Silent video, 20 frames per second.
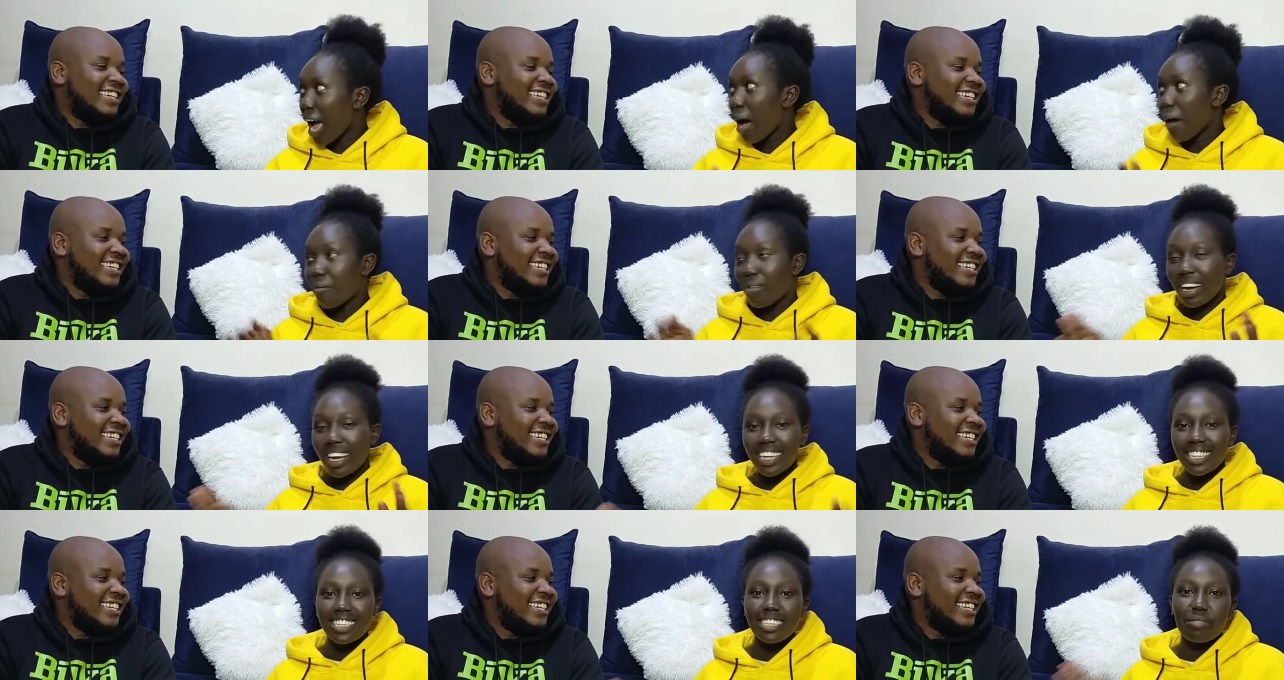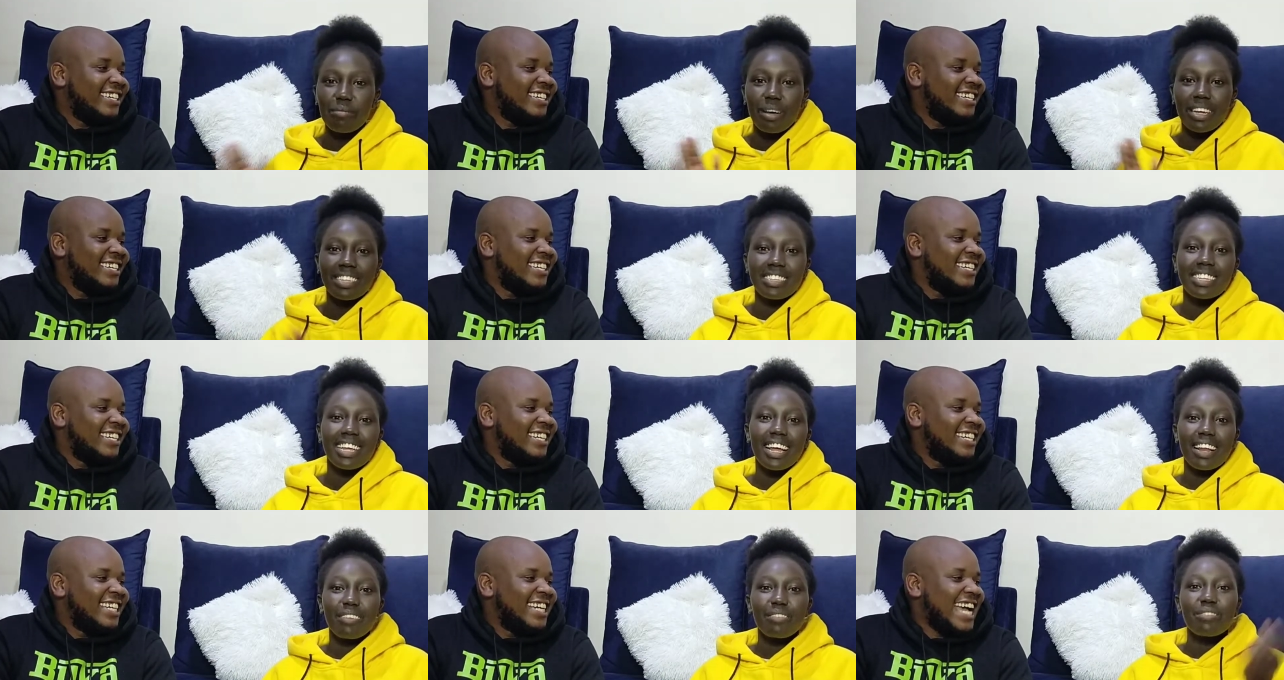Speaker 1: I'm marketing
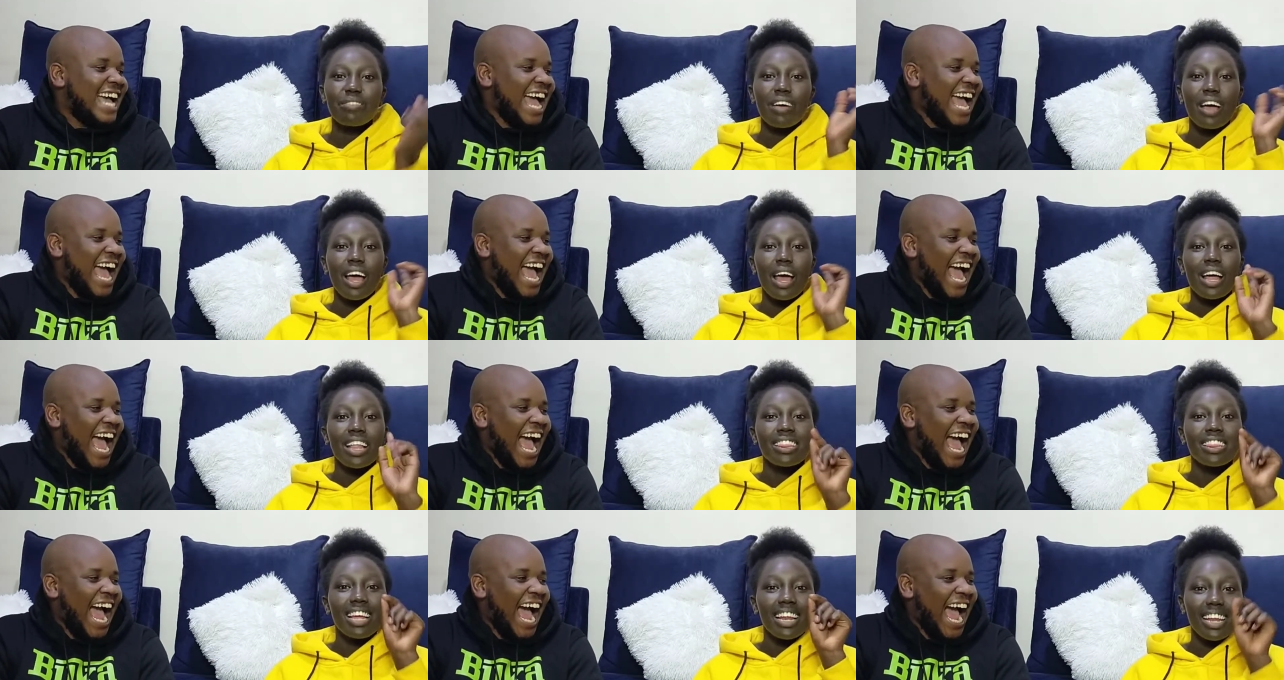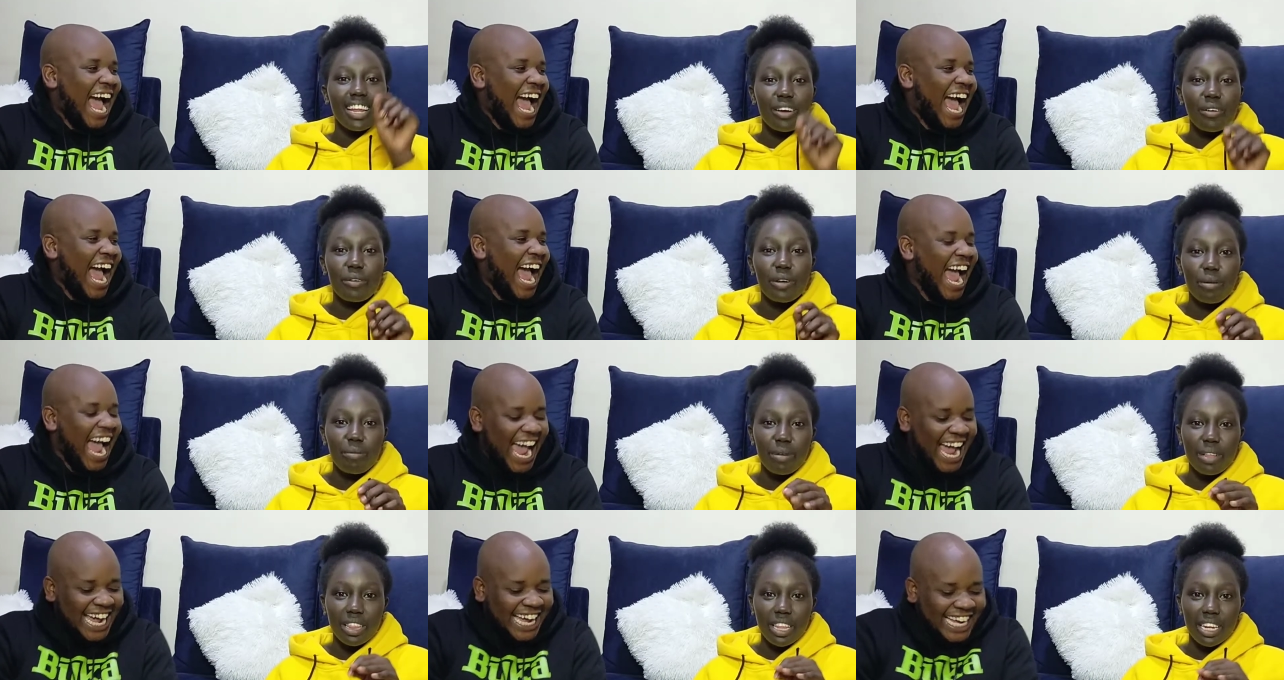myself. the link
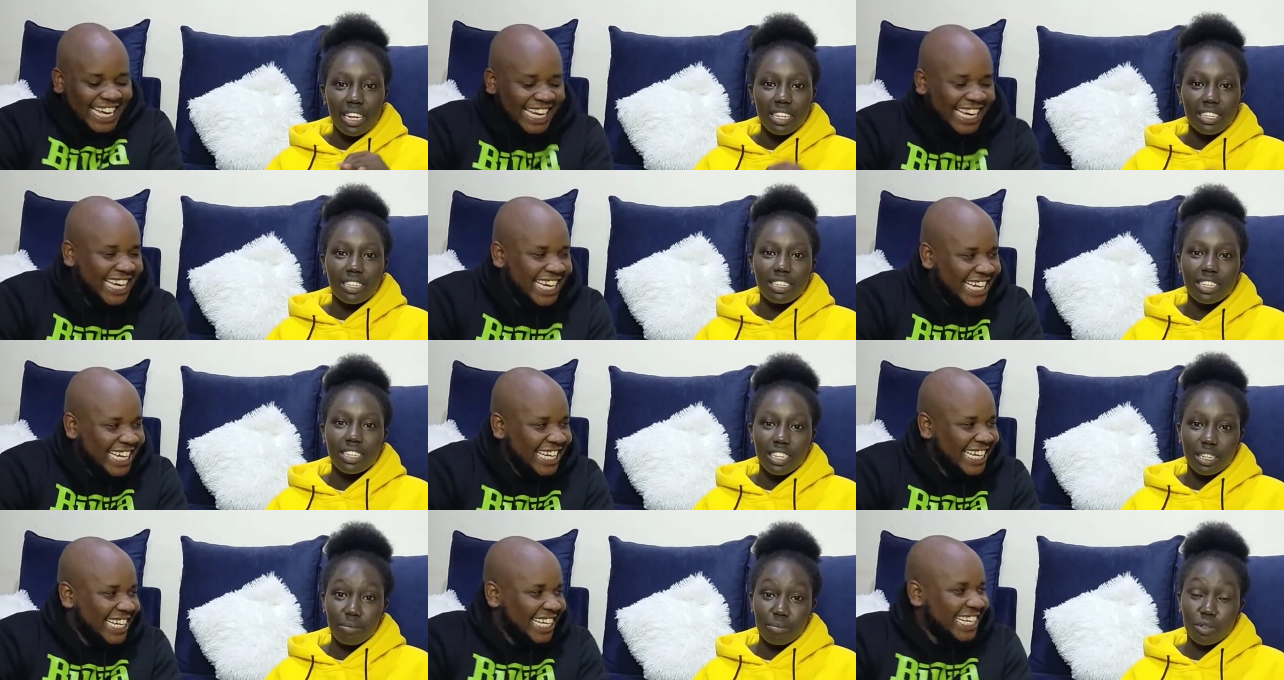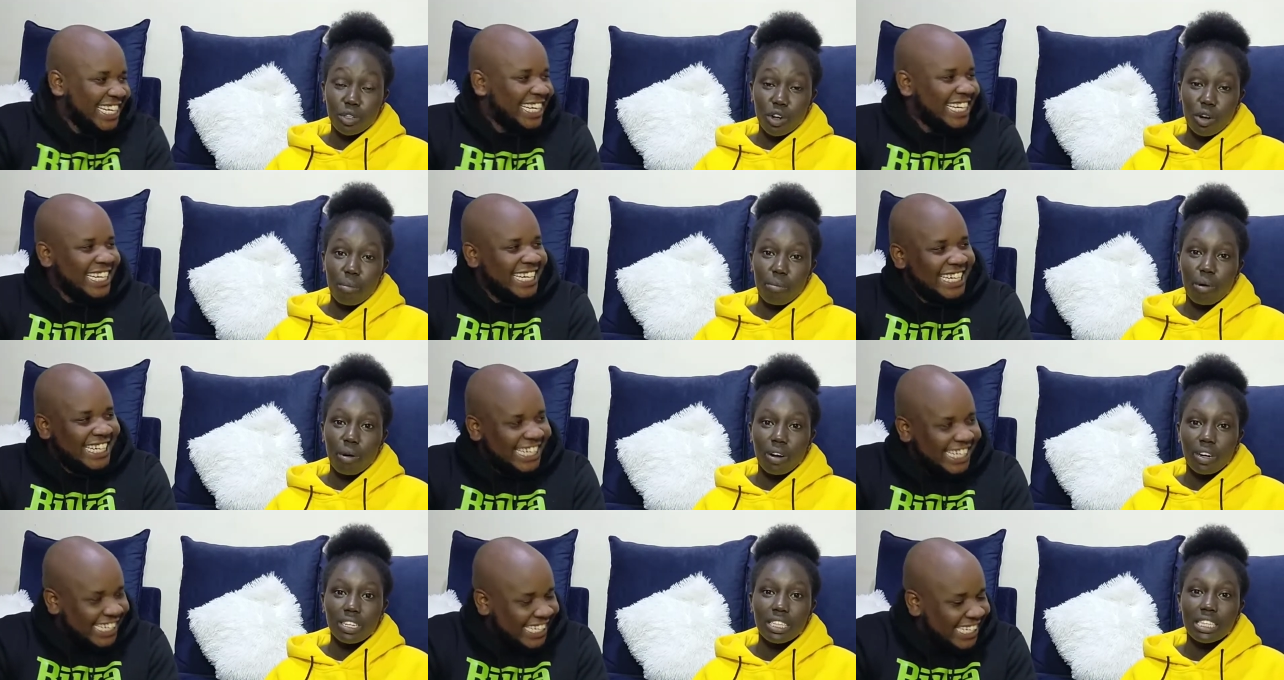will be in the description
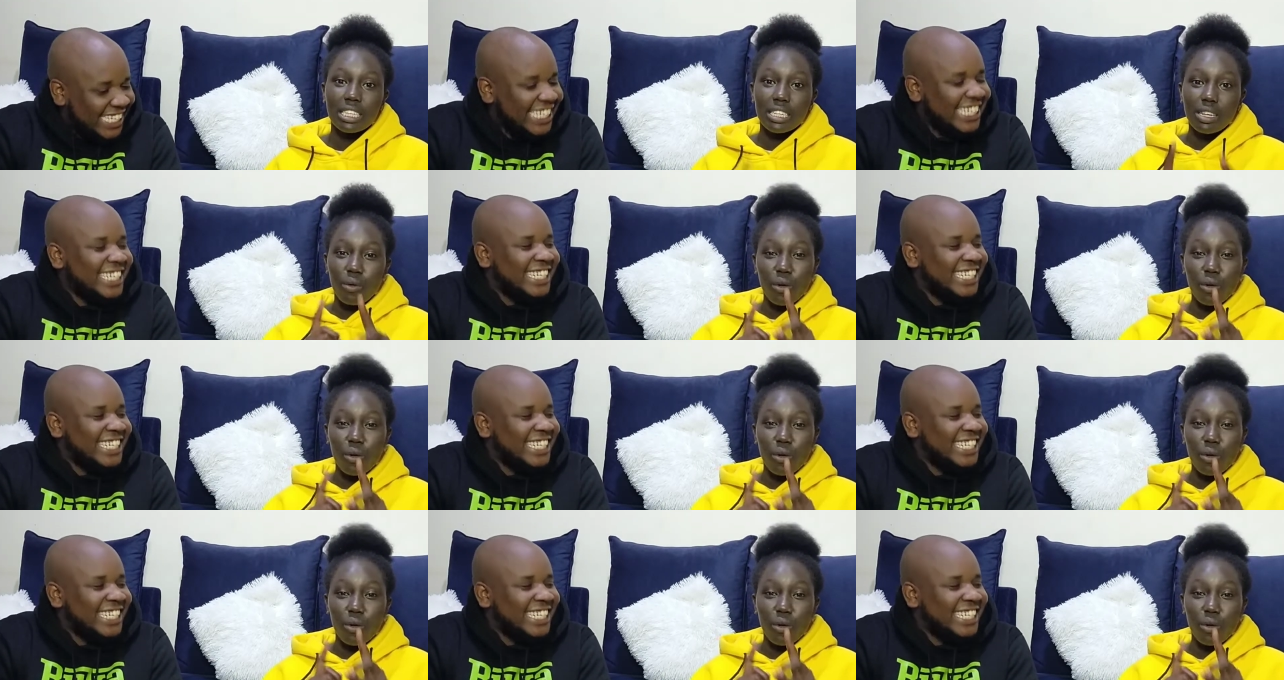box.